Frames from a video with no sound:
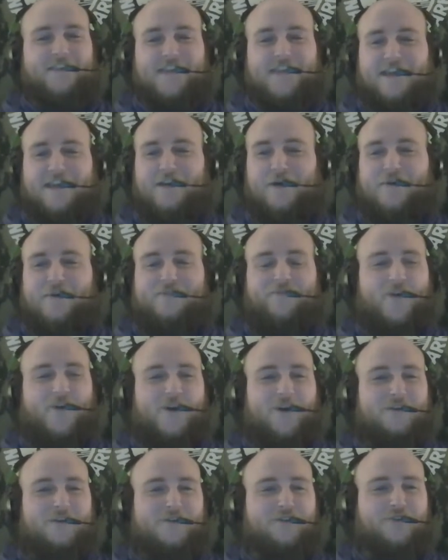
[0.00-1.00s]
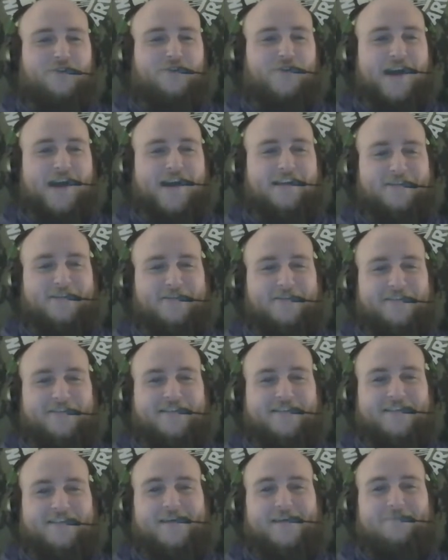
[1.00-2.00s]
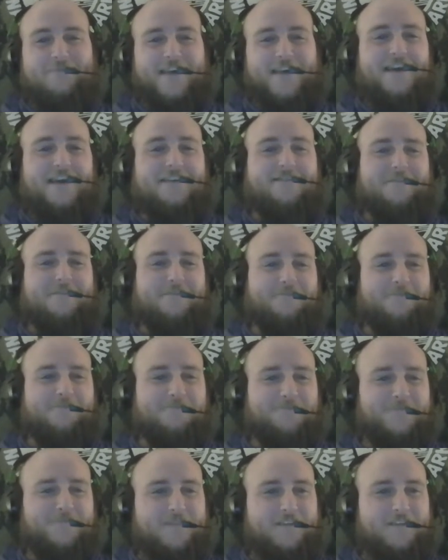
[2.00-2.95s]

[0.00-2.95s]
they go as far as Drew Aller and the scheme takes them.